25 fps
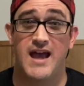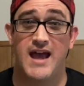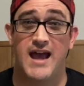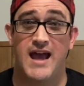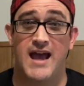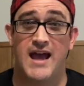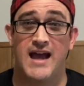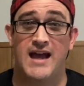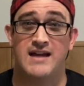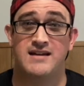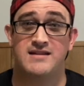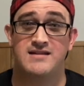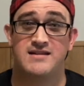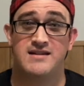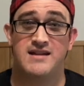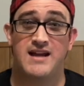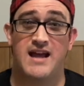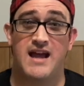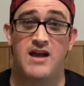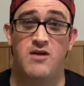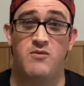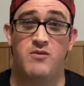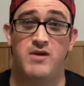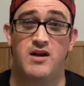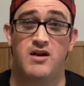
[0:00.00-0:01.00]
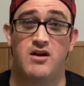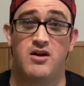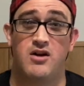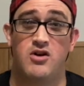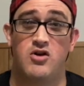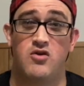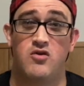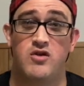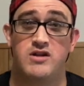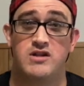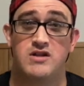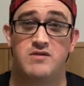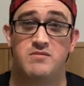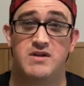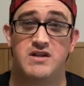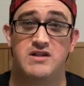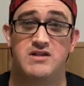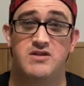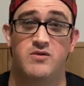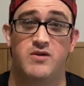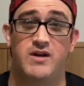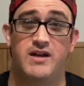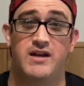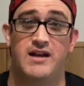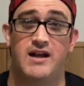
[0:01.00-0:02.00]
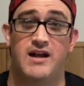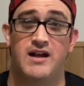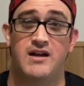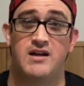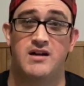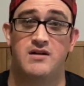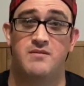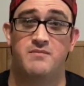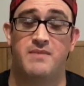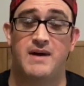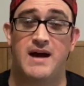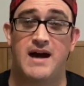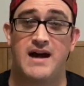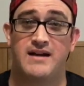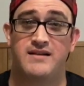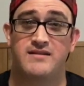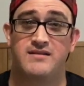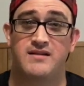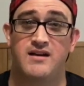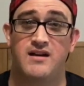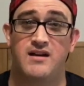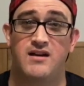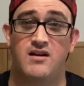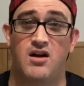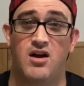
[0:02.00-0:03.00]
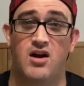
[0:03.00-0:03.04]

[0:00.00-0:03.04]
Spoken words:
And today we are going to be doing an unboxing